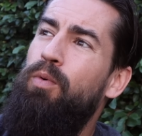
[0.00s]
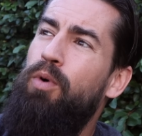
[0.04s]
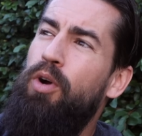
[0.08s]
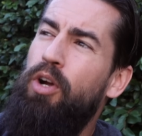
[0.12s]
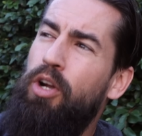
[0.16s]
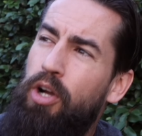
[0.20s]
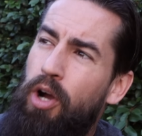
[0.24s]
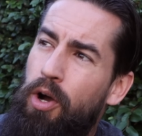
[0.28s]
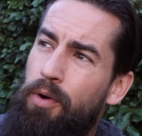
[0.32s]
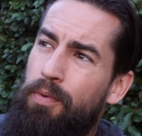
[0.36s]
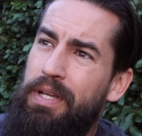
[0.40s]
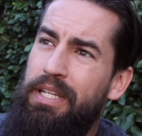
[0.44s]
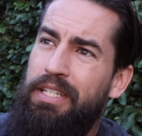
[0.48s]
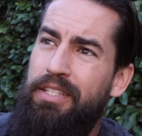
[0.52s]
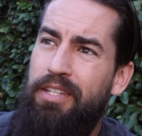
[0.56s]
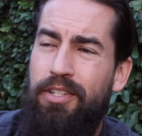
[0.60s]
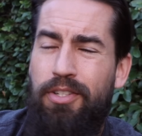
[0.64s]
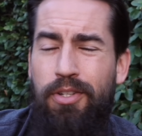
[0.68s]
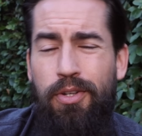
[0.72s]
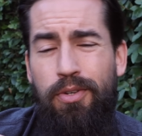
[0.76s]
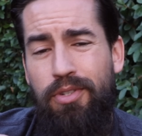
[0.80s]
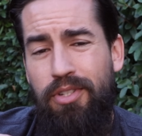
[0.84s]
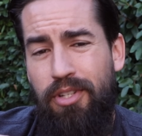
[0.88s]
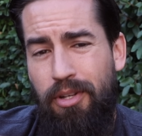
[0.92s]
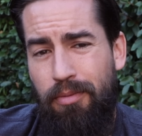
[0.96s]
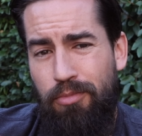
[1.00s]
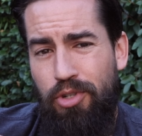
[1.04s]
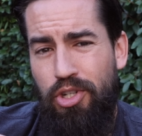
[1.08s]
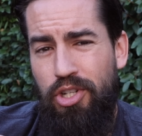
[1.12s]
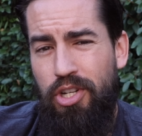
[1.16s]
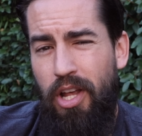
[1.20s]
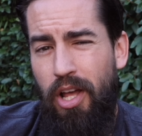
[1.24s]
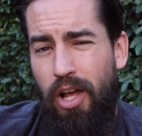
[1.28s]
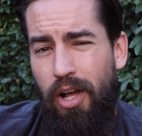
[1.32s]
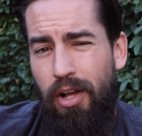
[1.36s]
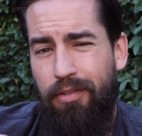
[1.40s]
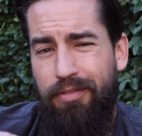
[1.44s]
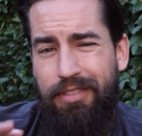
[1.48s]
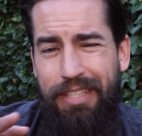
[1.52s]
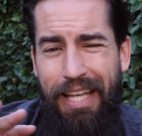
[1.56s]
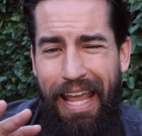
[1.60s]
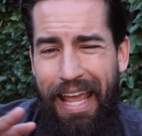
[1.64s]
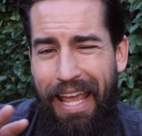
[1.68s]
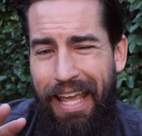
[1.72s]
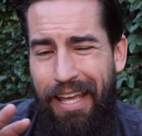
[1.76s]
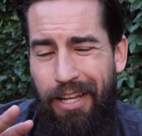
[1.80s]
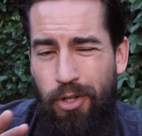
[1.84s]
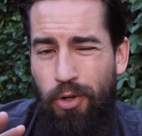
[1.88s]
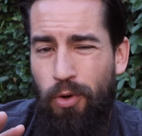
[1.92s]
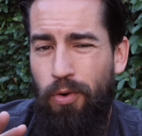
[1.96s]
we're going to do some shelves
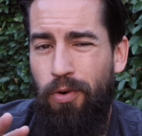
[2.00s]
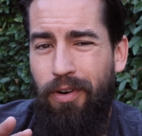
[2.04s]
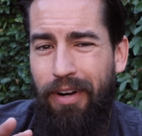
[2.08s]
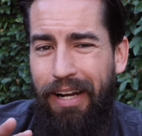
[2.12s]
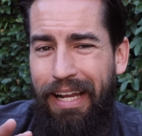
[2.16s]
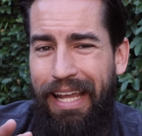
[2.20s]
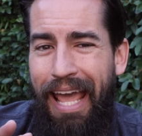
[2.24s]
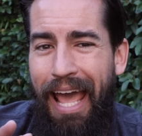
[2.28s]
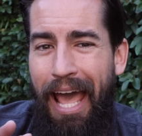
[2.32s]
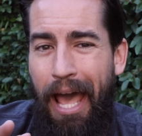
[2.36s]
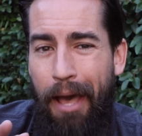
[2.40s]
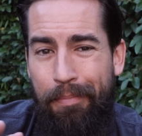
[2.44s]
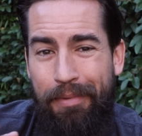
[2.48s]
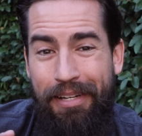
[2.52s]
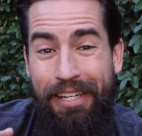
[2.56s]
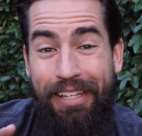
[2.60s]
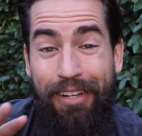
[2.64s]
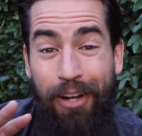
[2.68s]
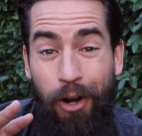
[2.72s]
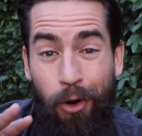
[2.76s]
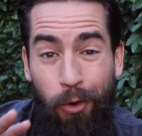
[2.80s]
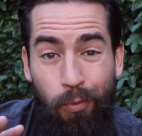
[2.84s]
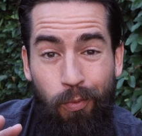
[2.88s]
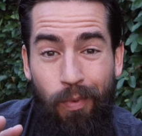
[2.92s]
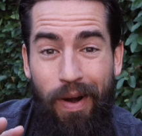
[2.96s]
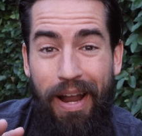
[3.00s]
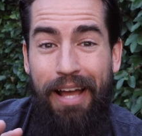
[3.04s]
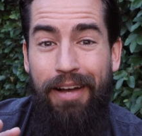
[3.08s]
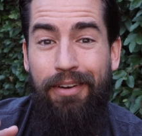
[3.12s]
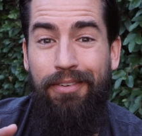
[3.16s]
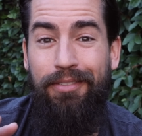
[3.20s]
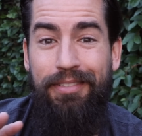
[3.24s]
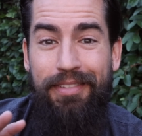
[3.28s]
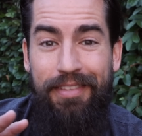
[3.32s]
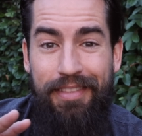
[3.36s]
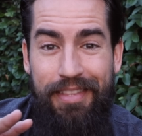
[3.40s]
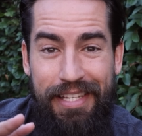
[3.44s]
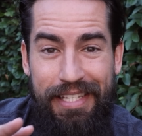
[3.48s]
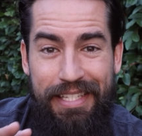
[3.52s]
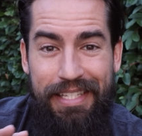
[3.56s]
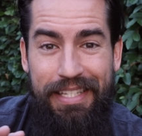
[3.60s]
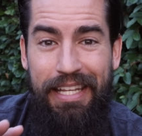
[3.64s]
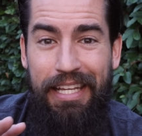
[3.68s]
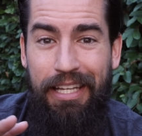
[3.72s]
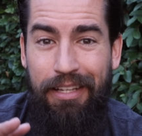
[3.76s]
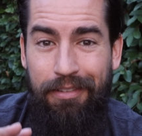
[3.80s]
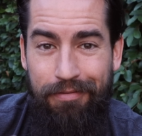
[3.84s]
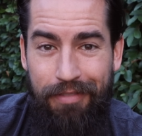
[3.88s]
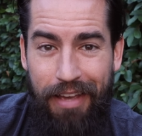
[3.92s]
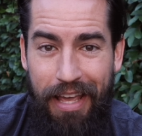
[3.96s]
and or a cabinet around the
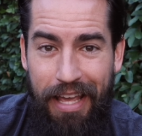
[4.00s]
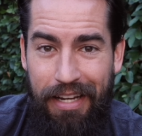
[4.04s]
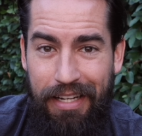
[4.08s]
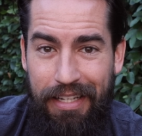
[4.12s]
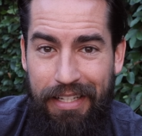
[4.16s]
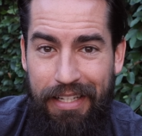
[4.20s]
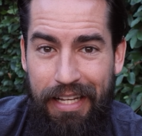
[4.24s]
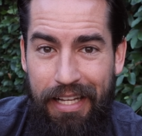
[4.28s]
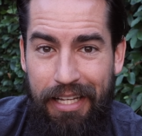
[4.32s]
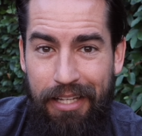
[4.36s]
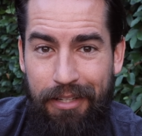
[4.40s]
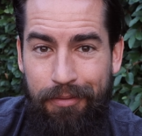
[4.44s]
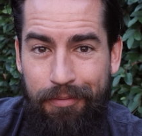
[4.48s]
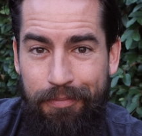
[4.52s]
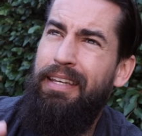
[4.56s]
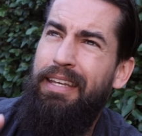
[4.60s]
sink vanity.